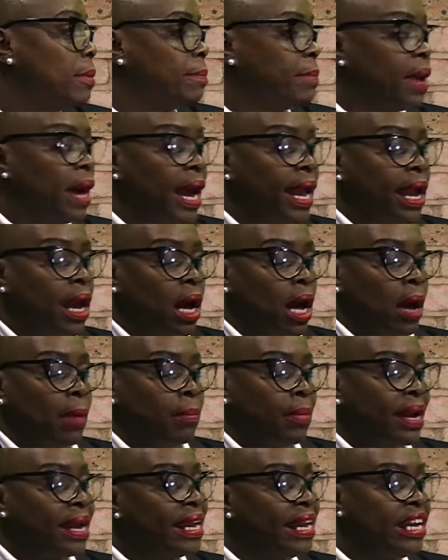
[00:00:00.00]
My
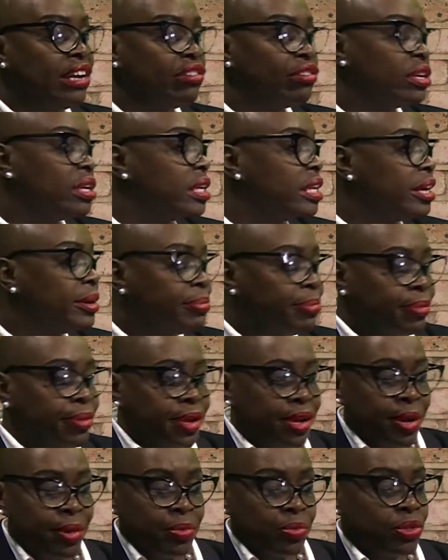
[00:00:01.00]

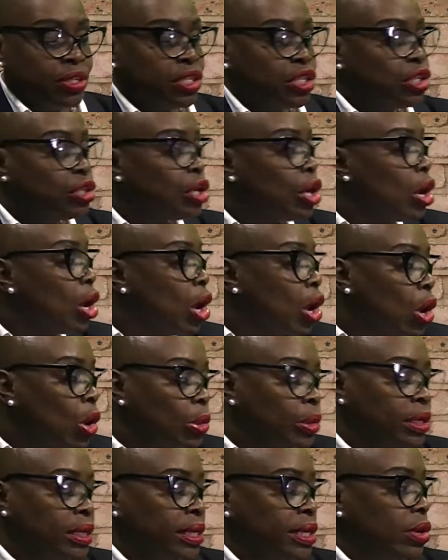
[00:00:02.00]
equilibrium was
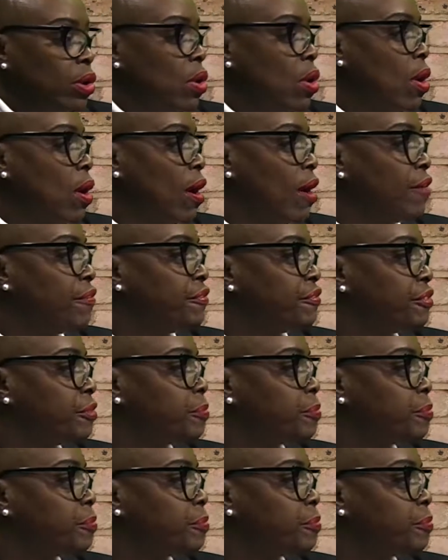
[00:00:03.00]
totally off.